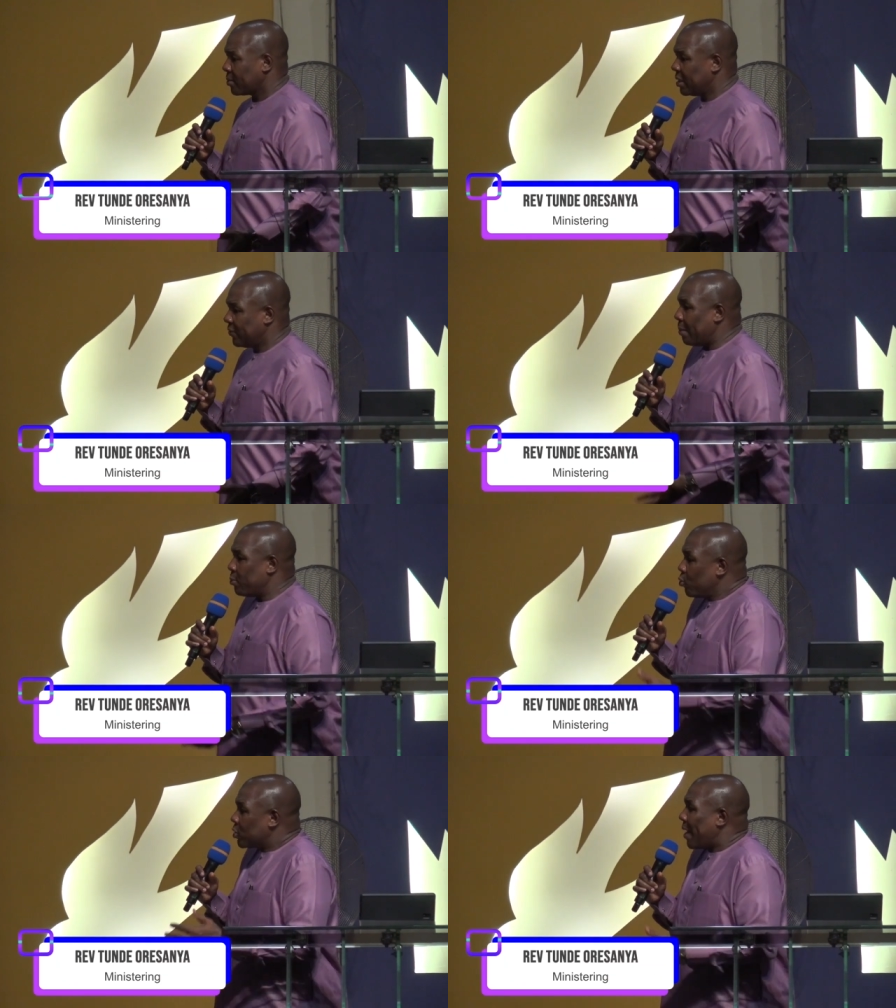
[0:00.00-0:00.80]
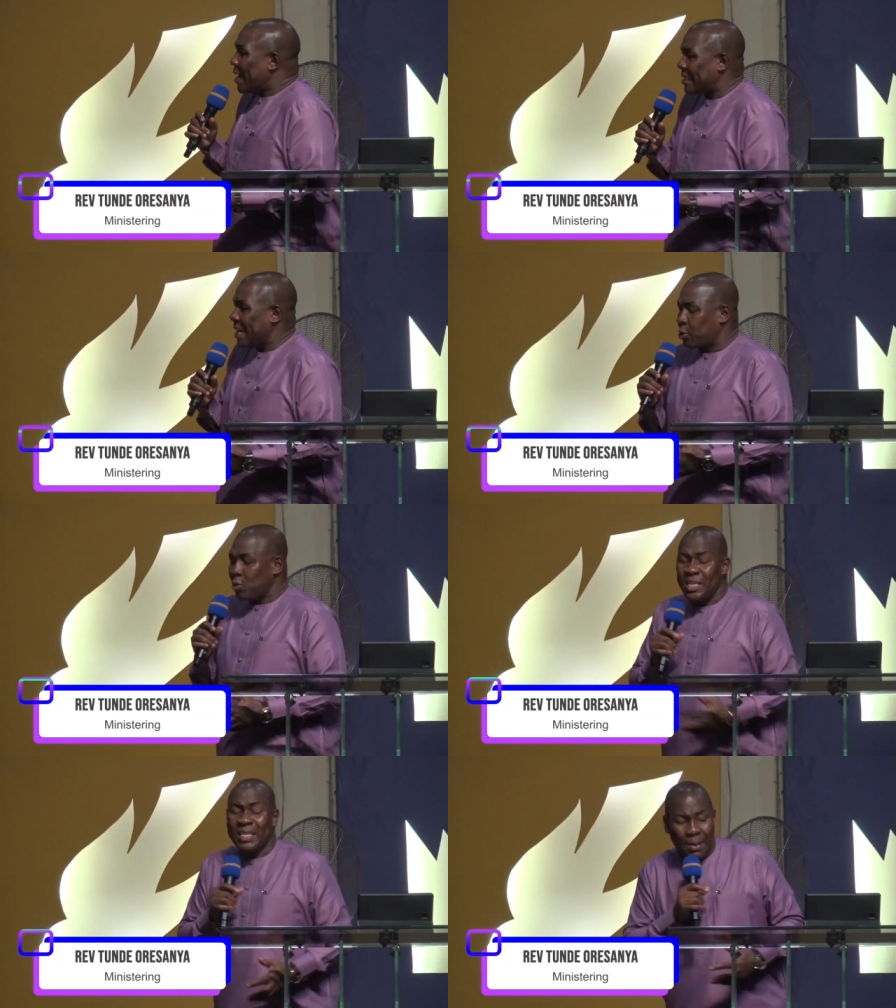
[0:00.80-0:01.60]
If I'm using my sense
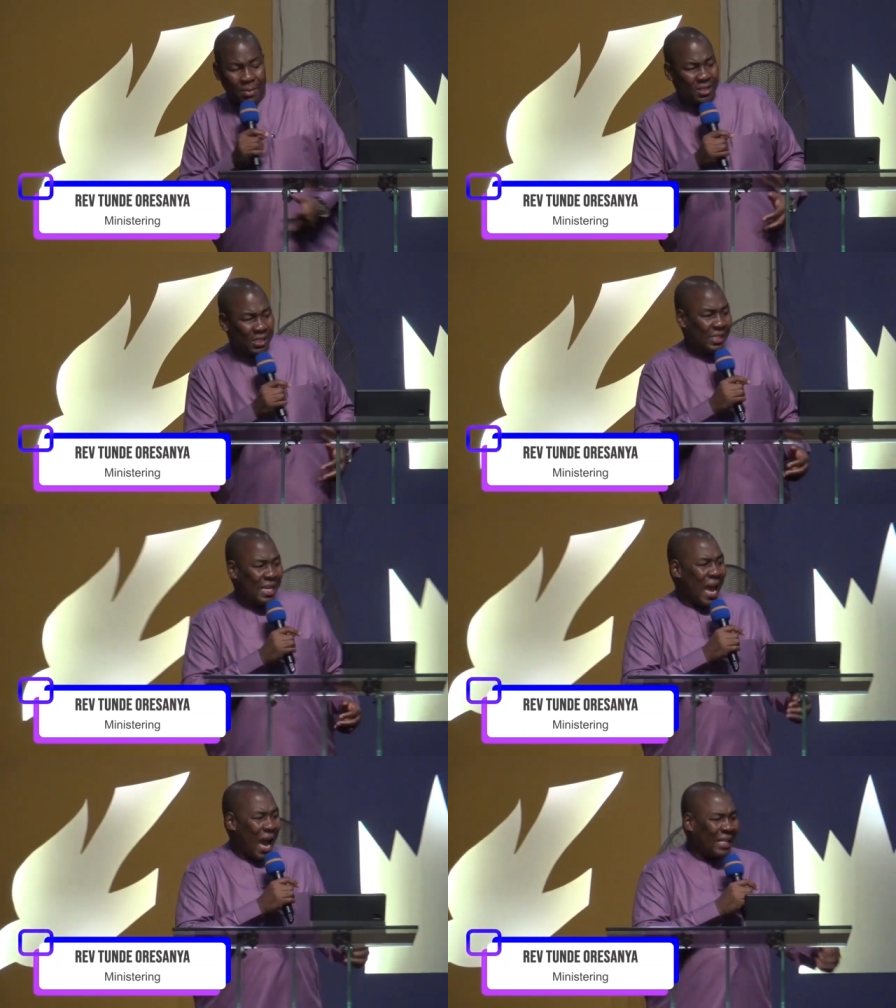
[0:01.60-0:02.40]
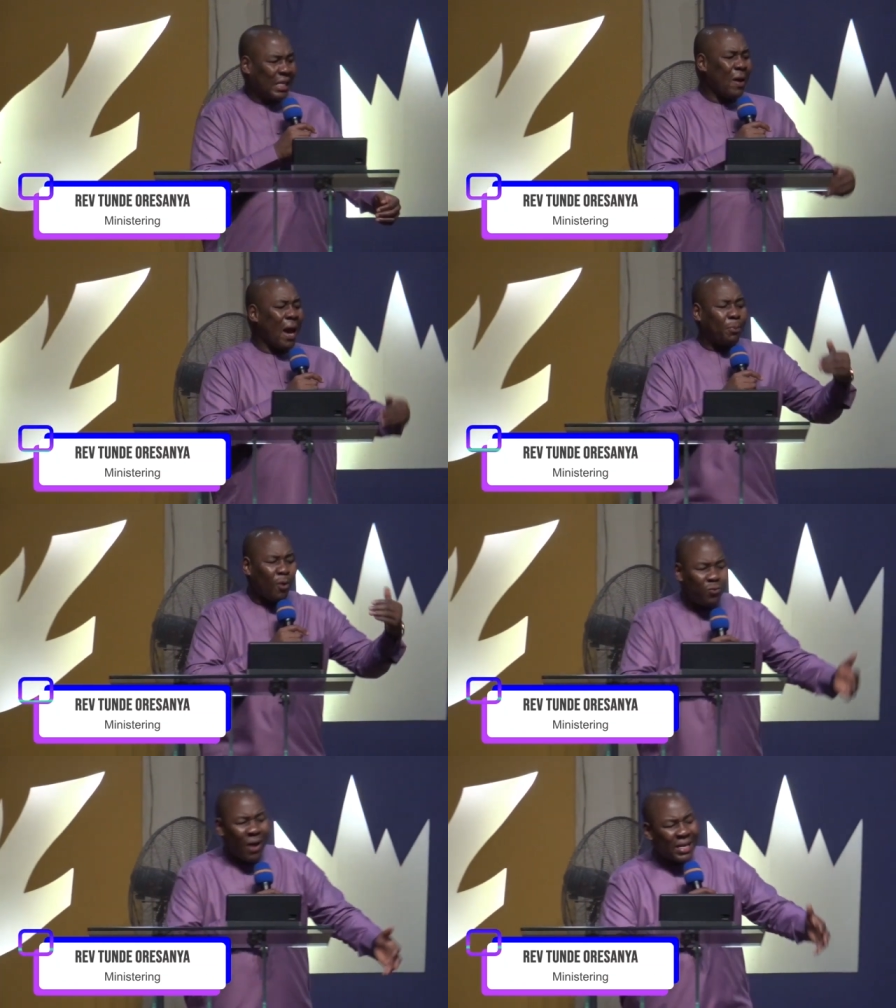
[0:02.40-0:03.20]
to think about it. And they were
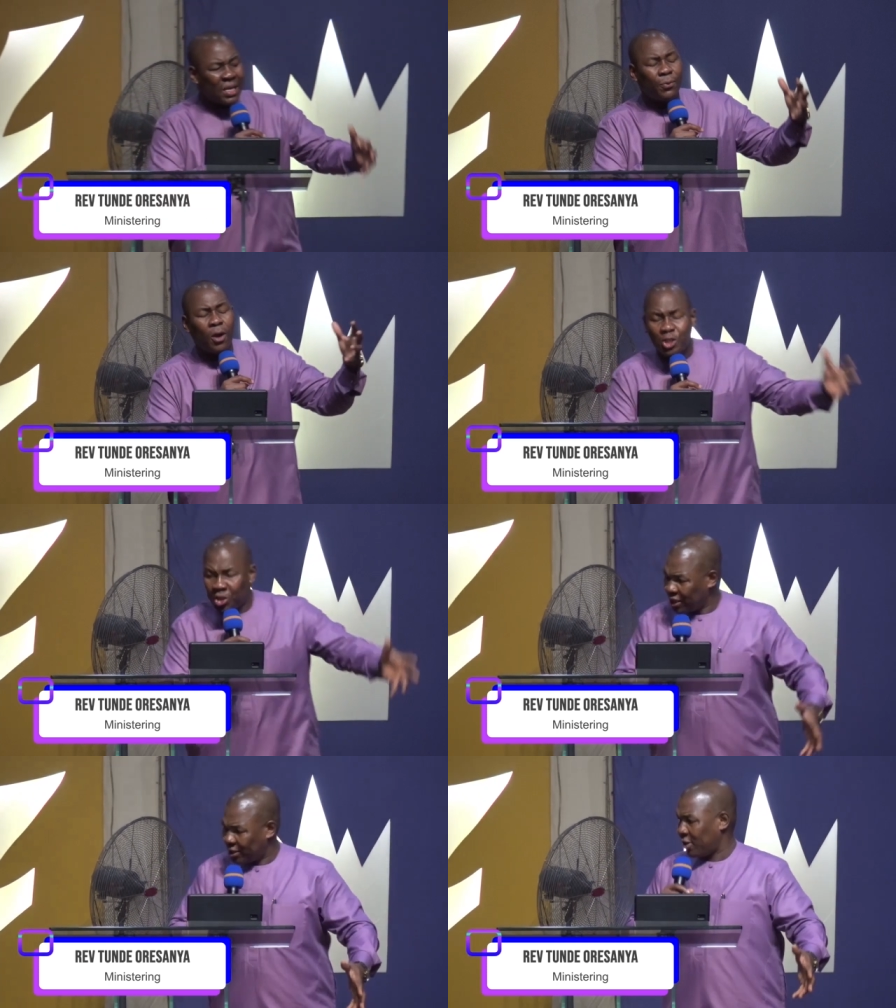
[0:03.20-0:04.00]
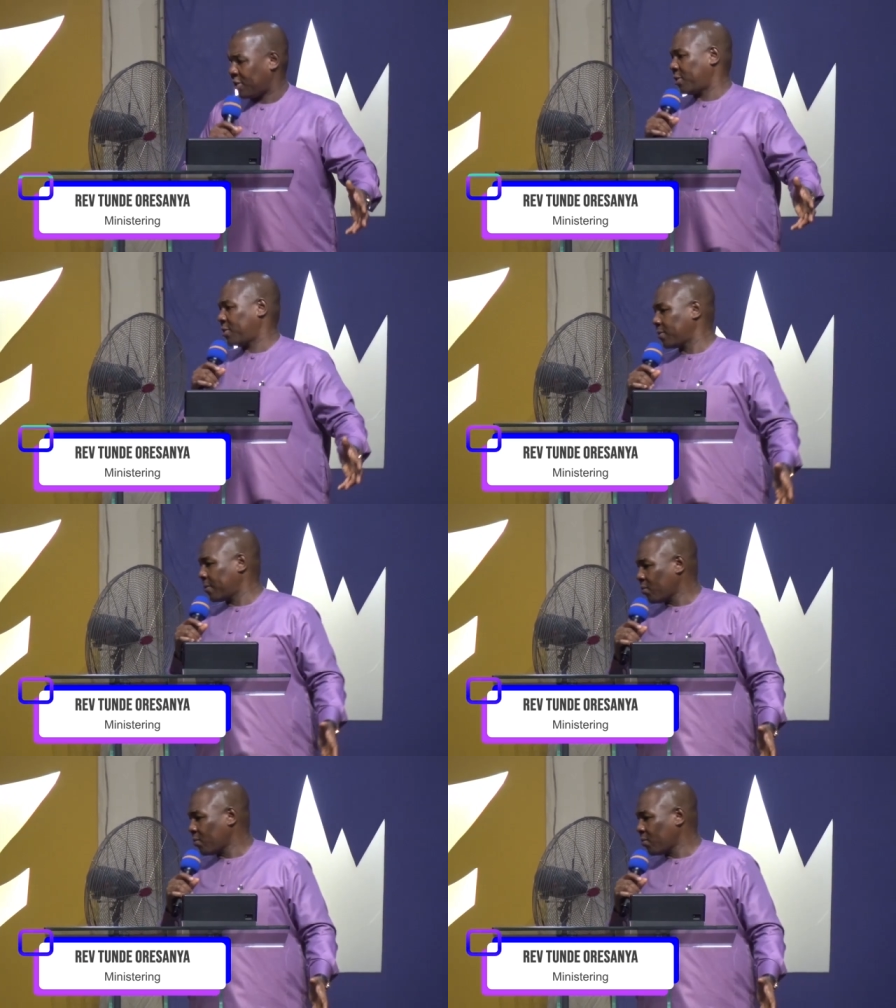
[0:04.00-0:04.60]
providing for Jesus.